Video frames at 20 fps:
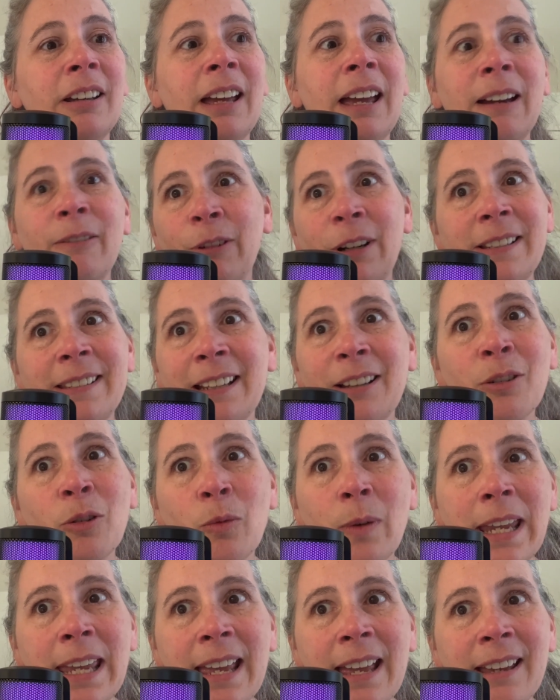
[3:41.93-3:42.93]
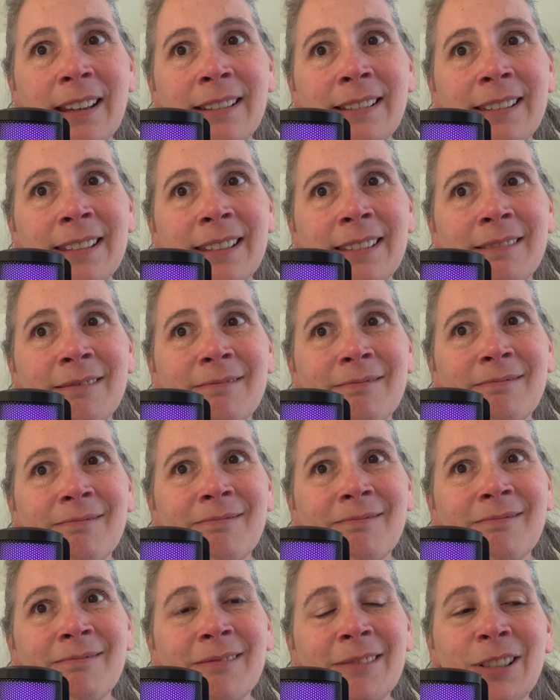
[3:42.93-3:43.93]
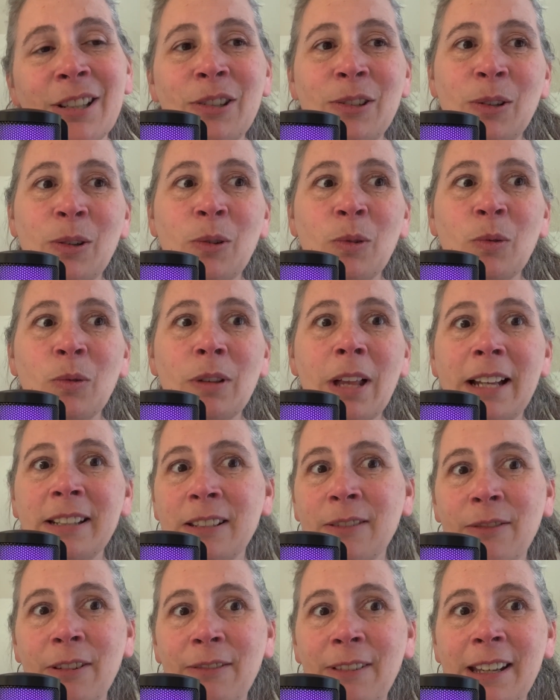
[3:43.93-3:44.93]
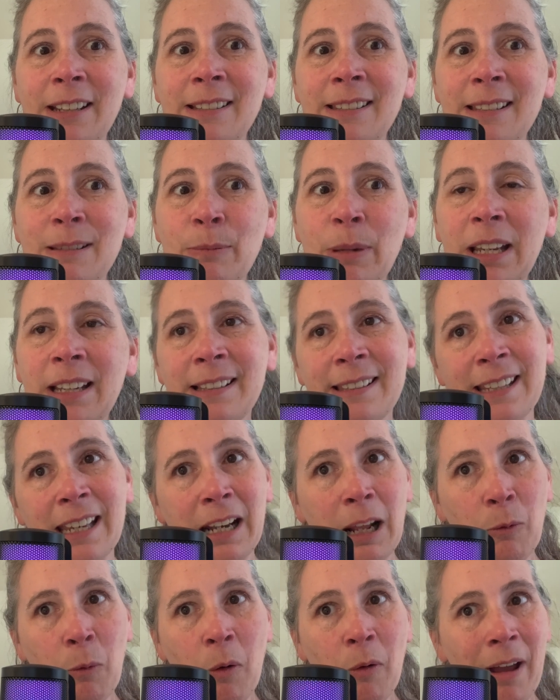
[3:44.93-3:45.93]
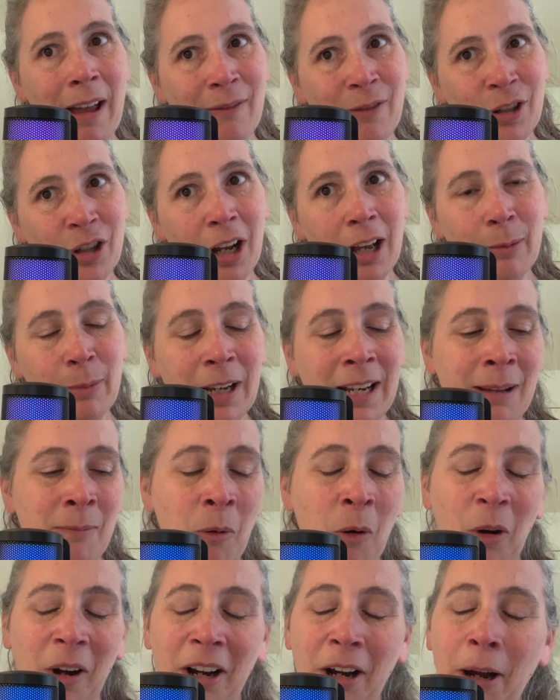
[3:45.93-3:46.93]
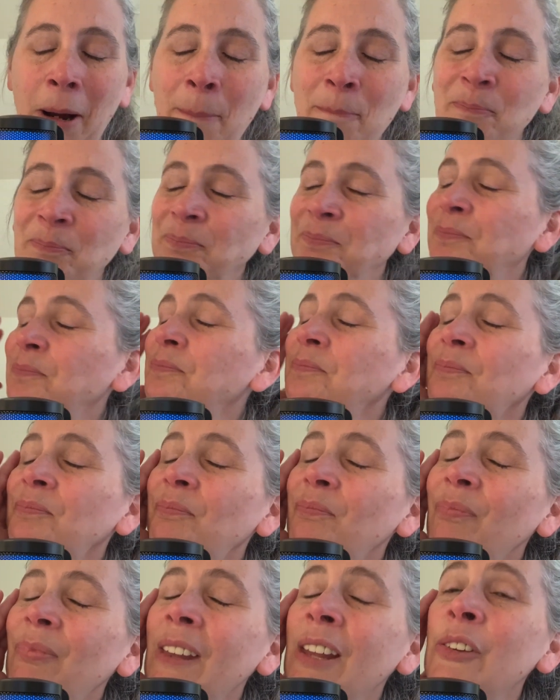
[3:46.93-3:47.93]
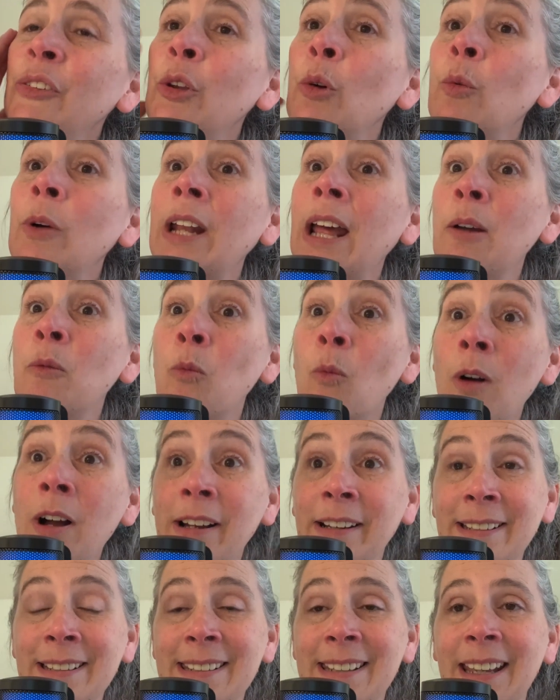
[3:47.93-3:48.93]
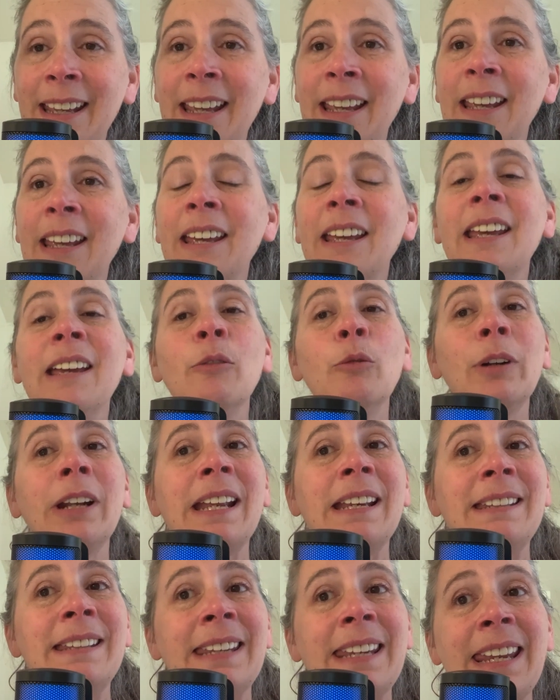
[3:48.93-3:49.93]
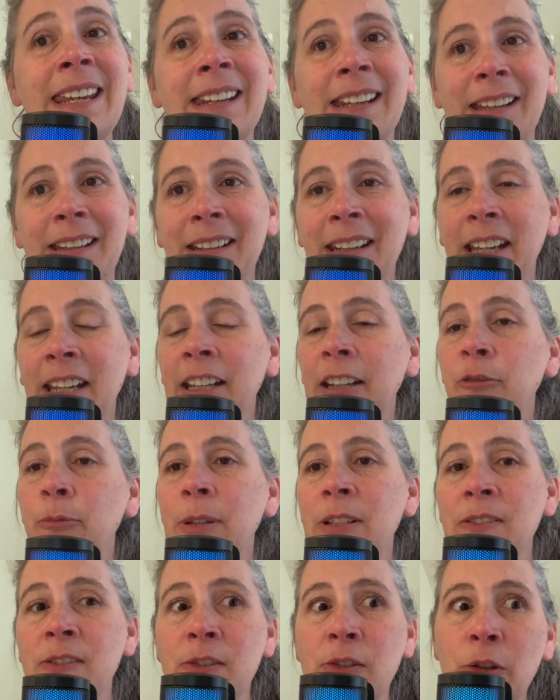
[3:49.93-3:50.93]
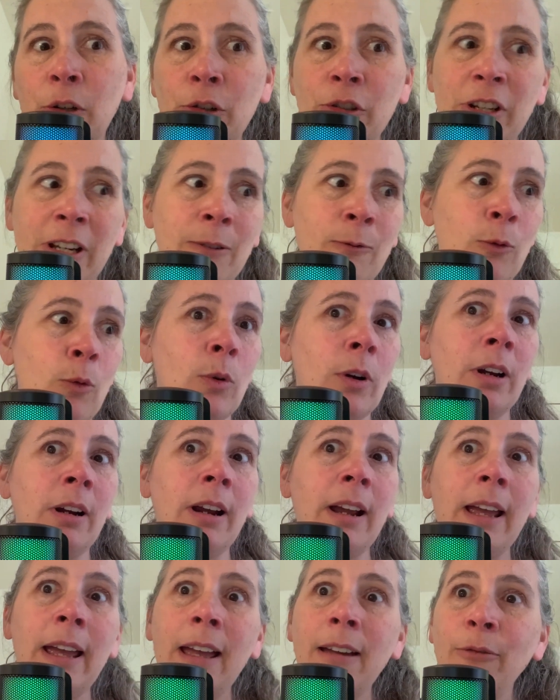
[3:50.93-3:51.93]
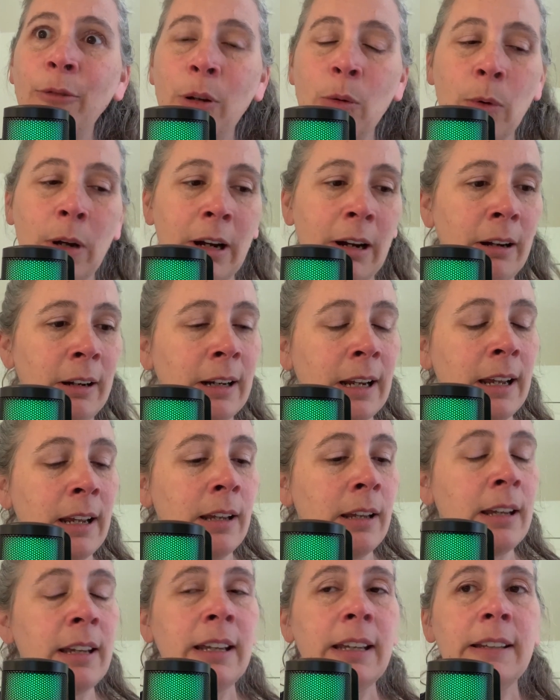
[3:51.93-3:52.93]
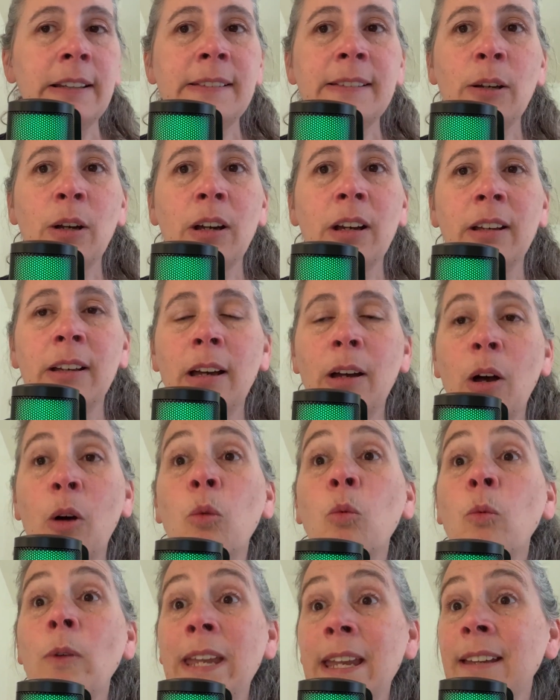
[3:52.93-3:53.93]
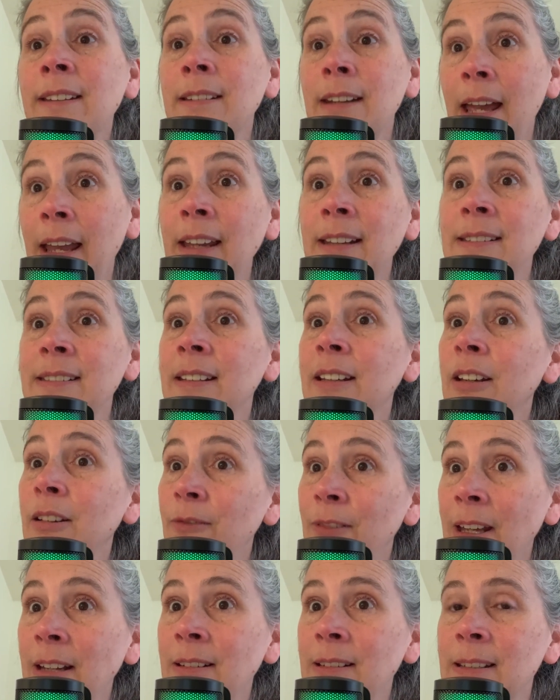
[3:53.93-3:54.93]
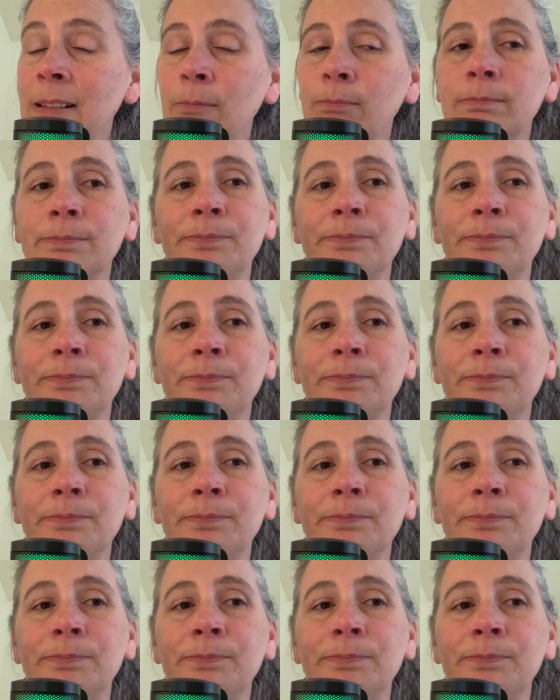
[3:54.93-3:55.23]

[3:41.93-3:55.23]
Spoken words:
every single weekend to do lots of events because then I won't have a job anymore. So what I needed, and I've been searching for everywhere, is a weeknight event